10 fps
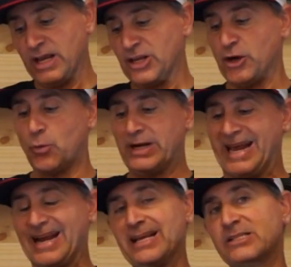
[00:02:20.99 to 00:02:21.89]
You don't
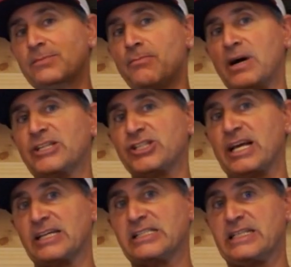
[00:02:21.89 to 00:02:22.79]
get as much
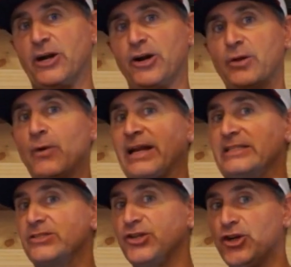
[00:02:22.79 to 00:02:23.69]
dexterity when
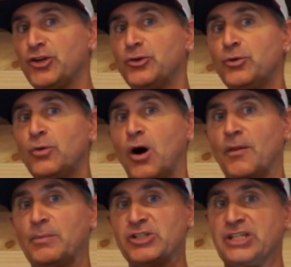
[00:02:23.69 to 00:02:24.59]
it's new on
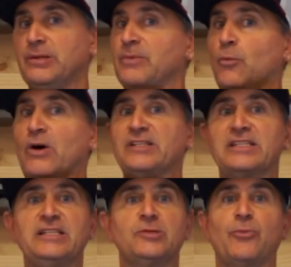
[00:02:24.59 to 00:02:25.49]
the machine, but once
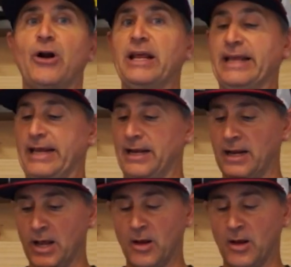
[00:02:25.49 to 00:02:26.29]
these break in,